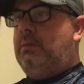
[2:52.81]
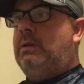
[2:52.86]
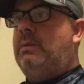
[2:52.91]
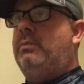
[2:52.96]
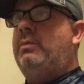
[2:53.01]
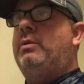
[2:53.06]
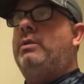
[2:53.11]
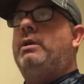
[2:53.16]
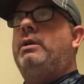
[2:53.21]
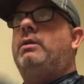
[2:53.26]

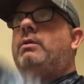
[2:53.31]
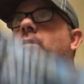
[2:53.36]
I'm putting that